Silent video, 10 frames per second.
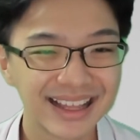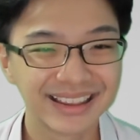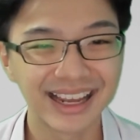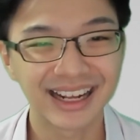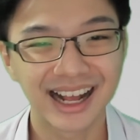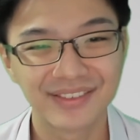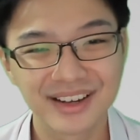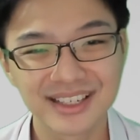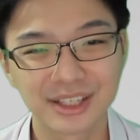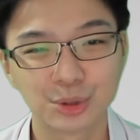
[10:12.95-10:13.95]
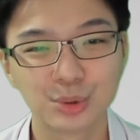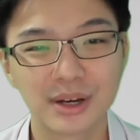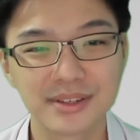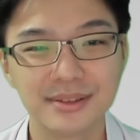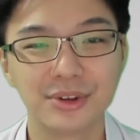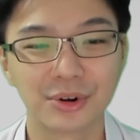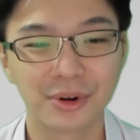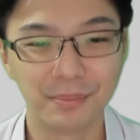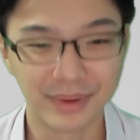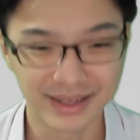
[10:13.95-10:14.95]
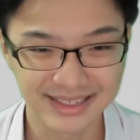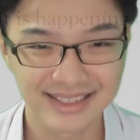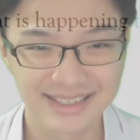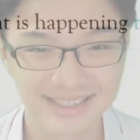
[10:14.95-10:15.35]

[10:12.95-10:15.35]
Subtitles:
That covers the 2000 dot-com bust.